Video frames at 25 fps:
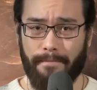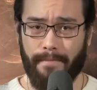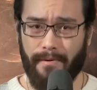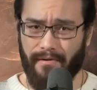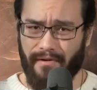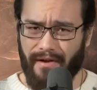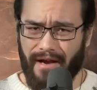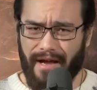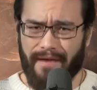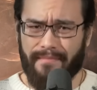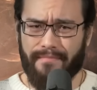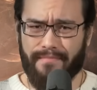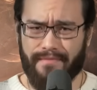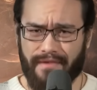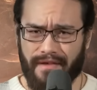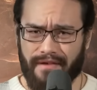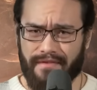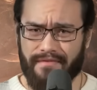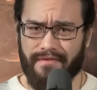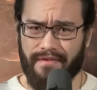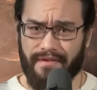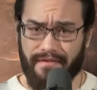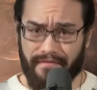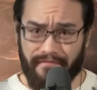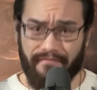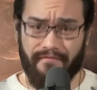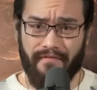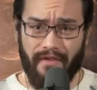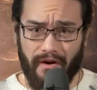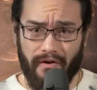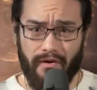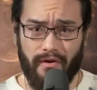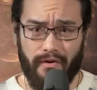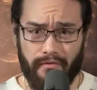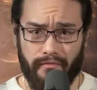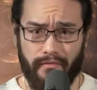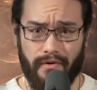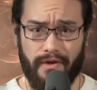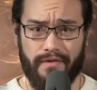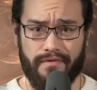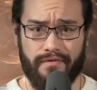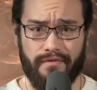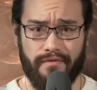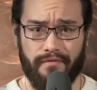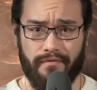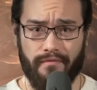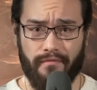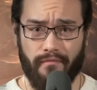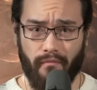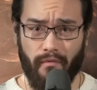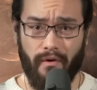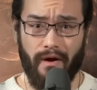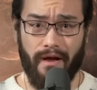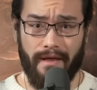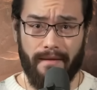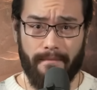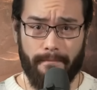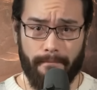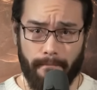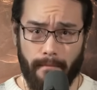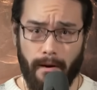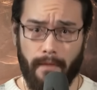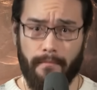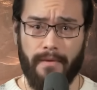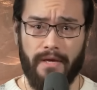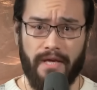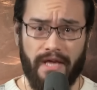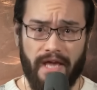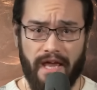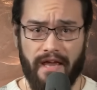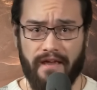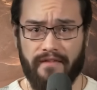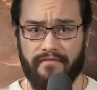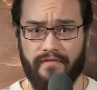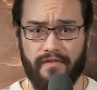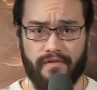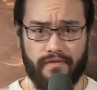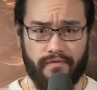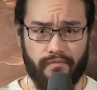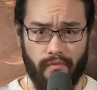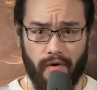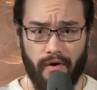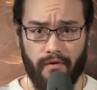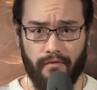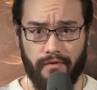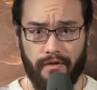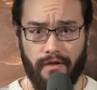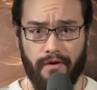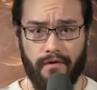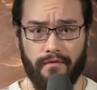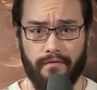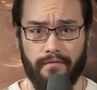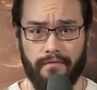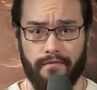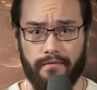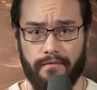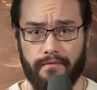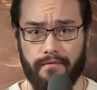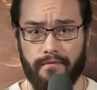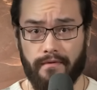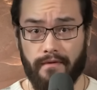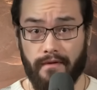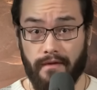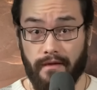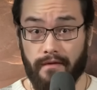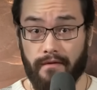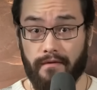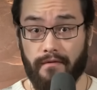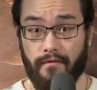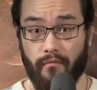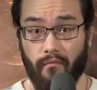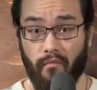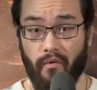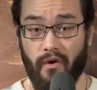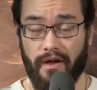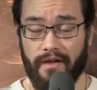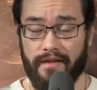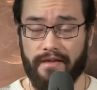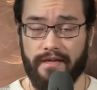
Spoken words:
perhaps that's the very reason why Mummy Cave is well known, and why